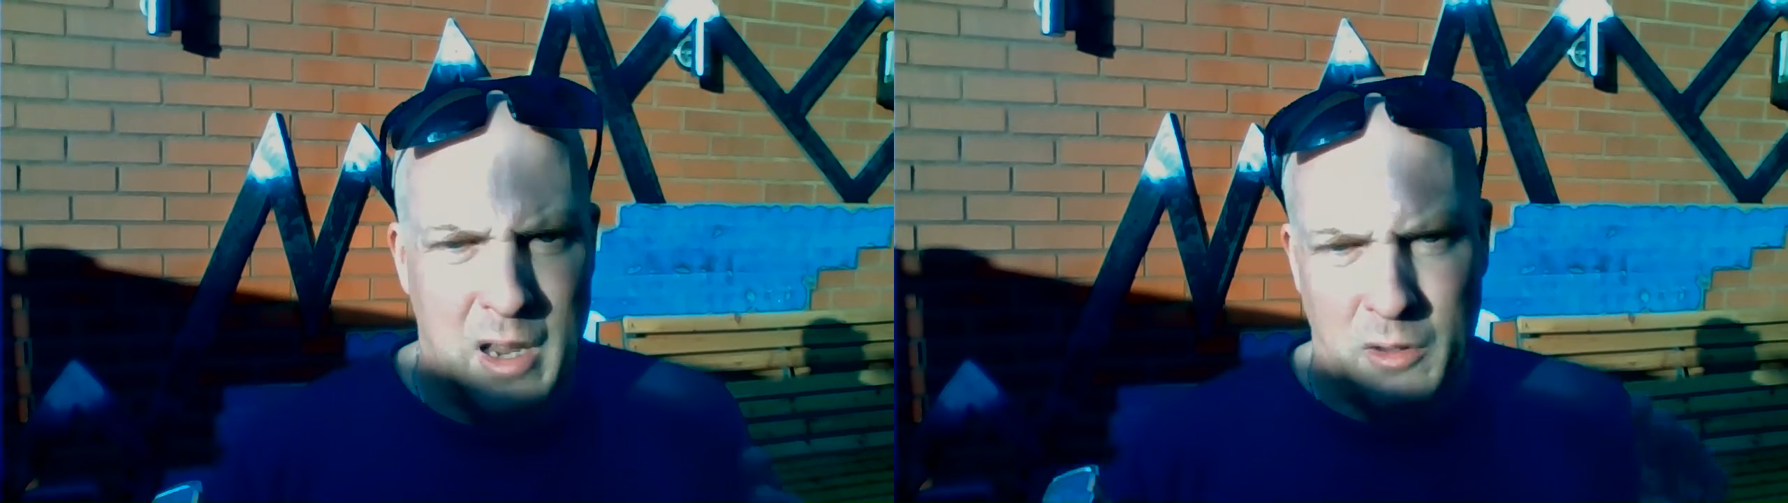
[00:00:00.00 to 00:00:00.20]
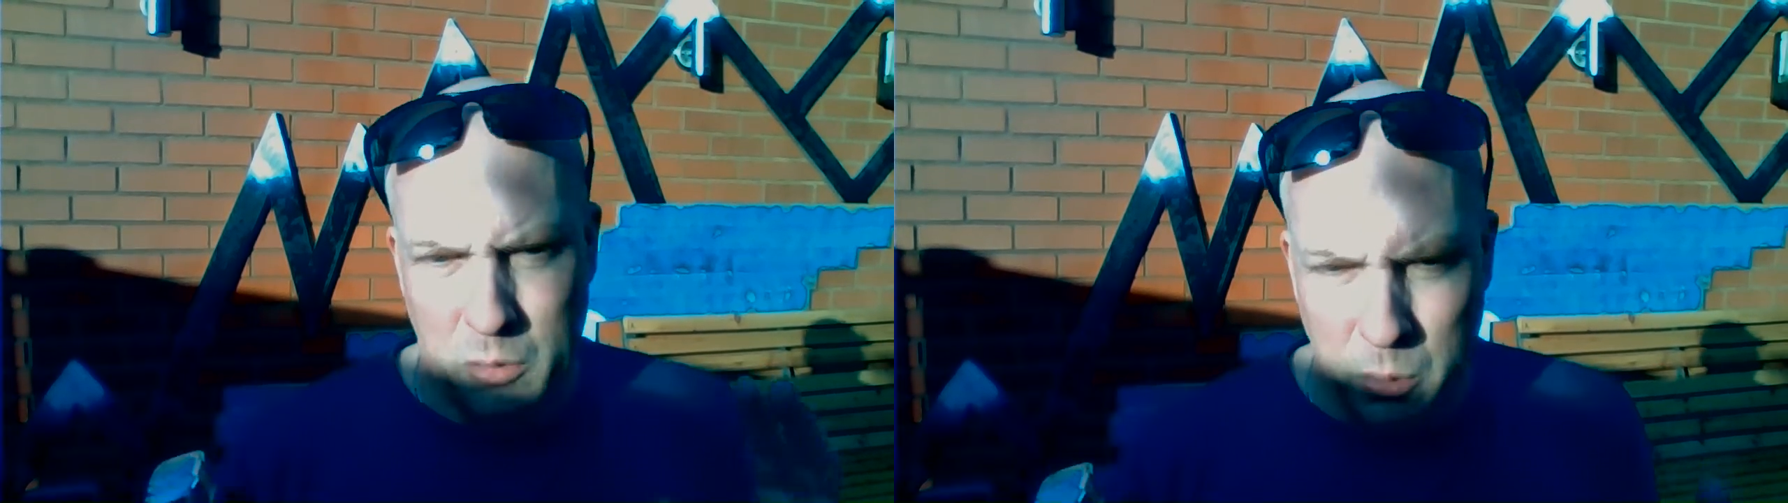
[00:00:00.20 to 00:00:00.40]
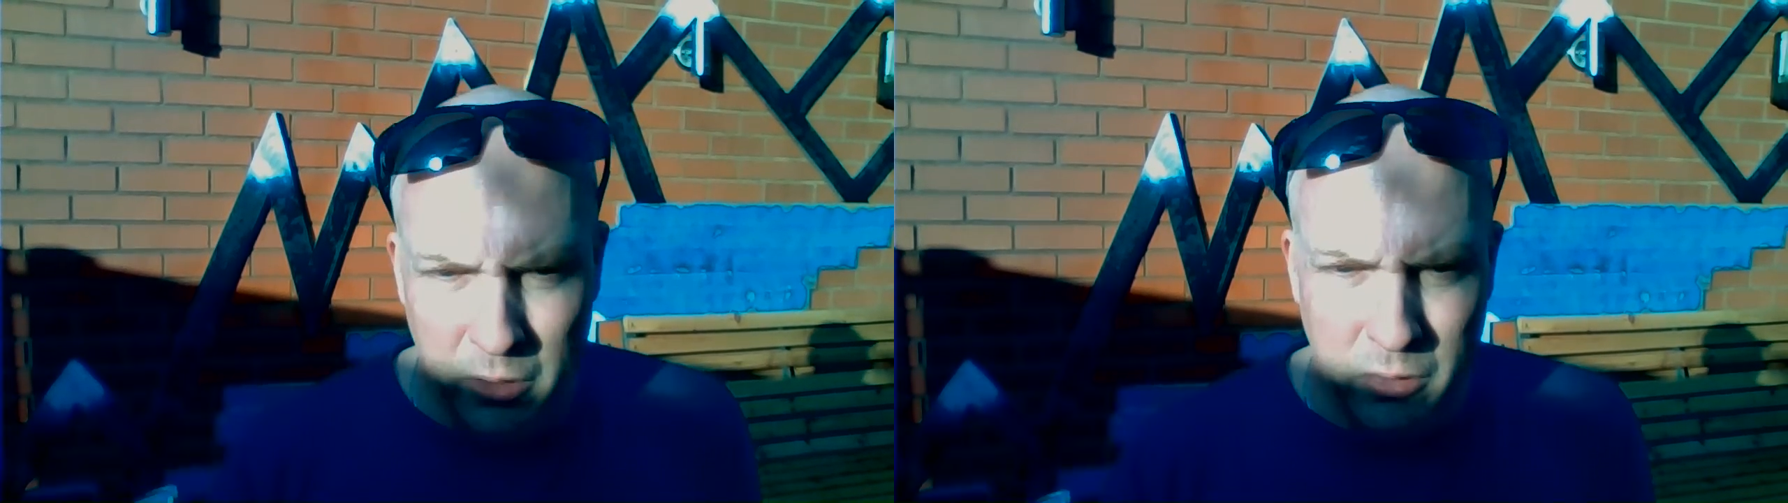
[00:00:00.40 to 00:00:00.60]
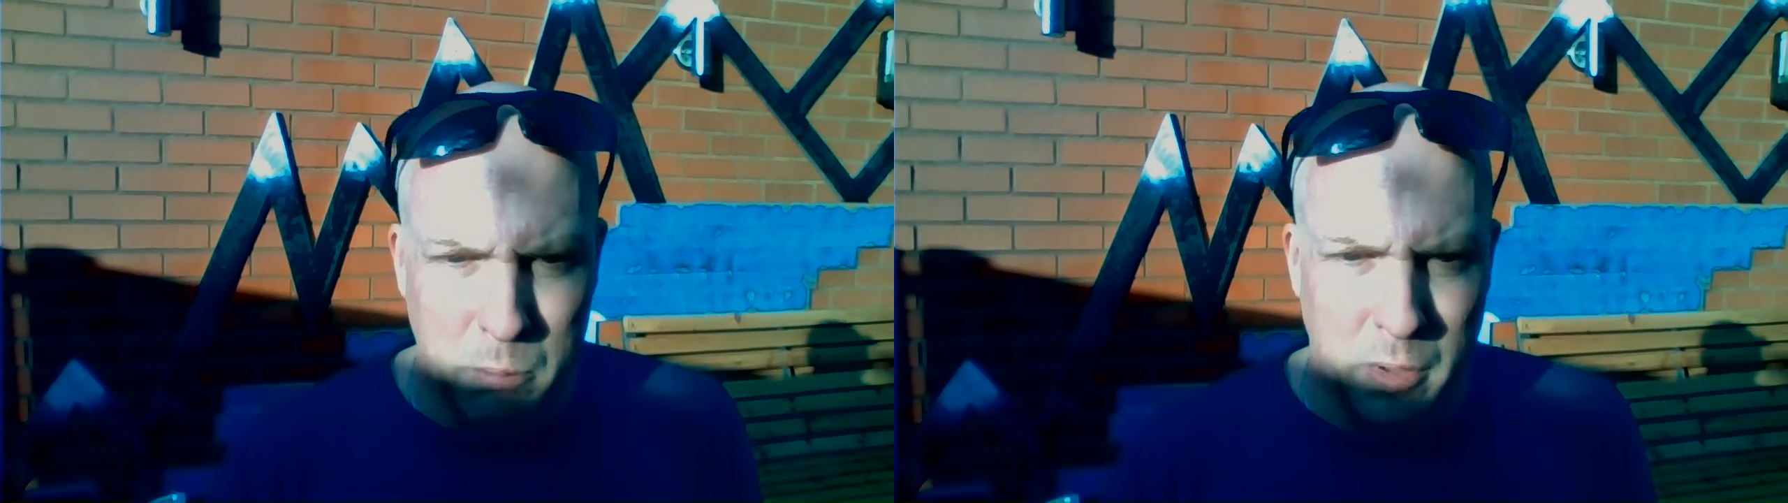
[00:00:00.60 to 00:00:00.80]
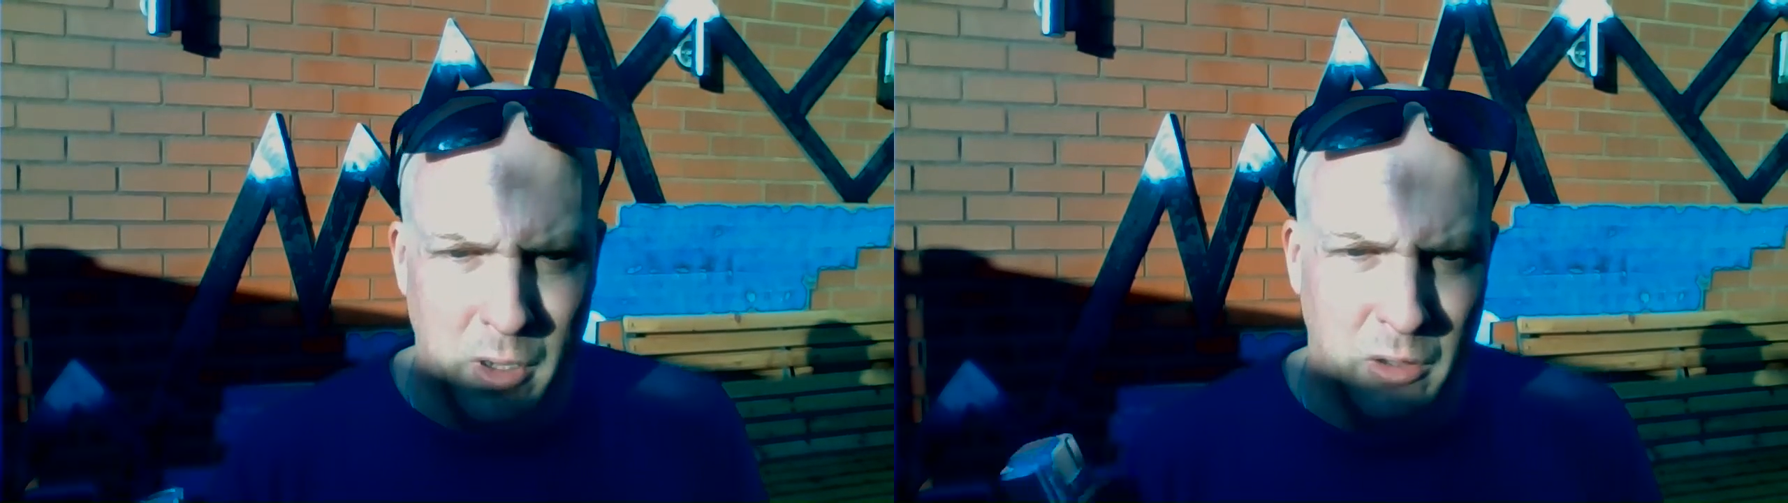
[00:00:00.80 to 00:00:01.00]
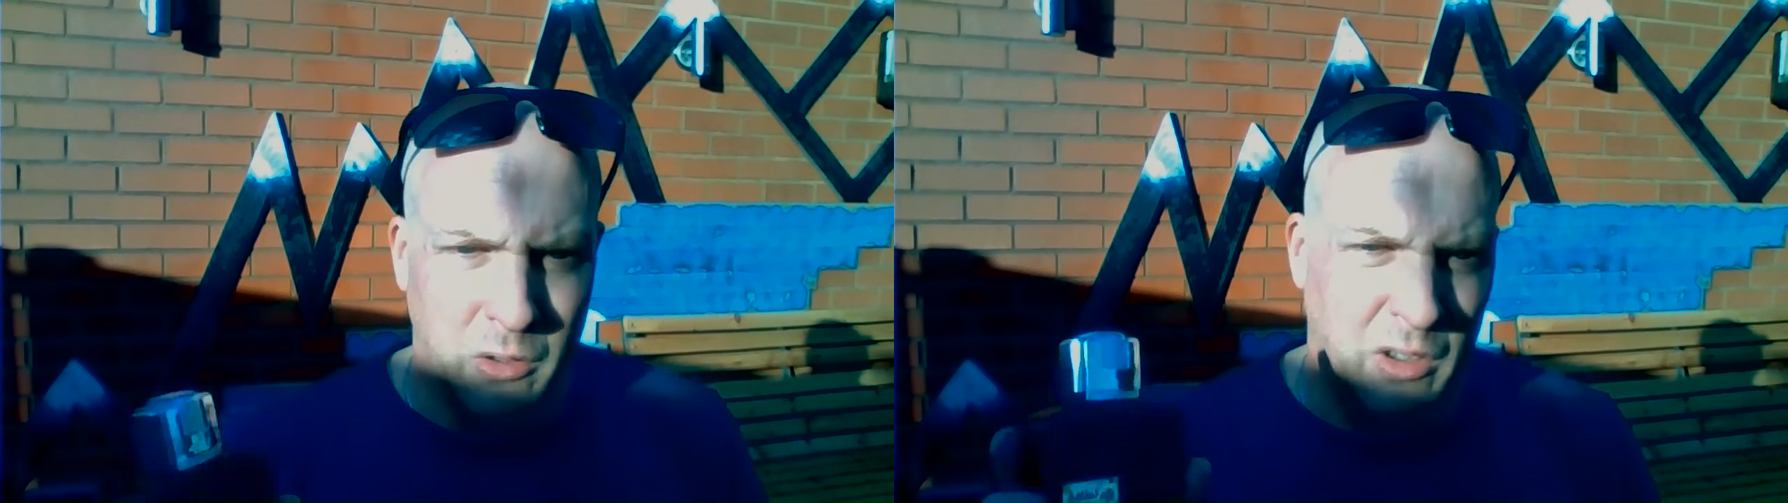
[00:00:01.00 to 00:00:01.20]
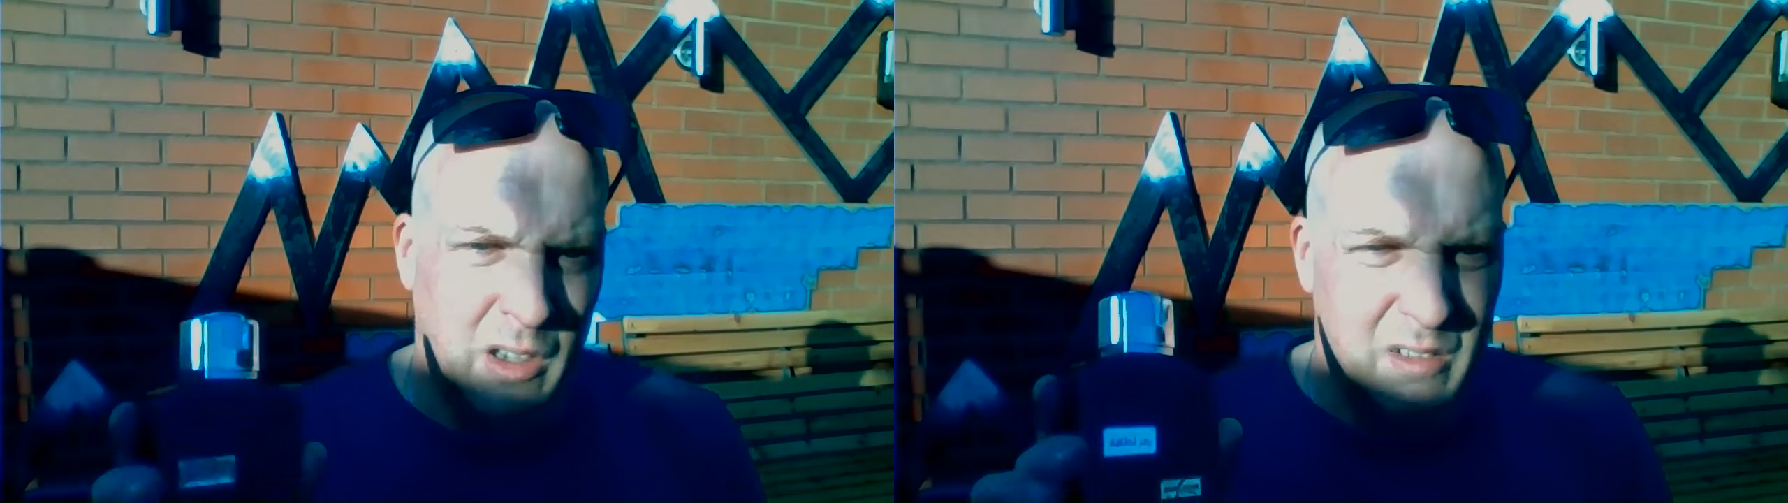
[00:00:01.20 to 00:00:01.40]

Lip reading: twice the price,